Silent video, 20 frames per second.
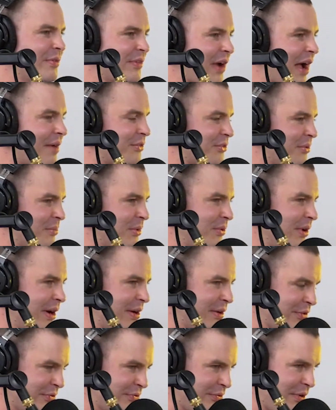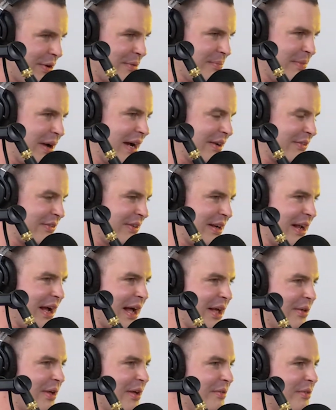obviously McGregor's fought in boxing at a high
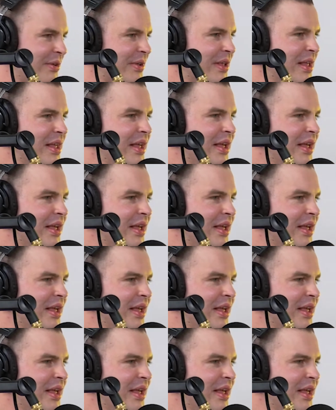level.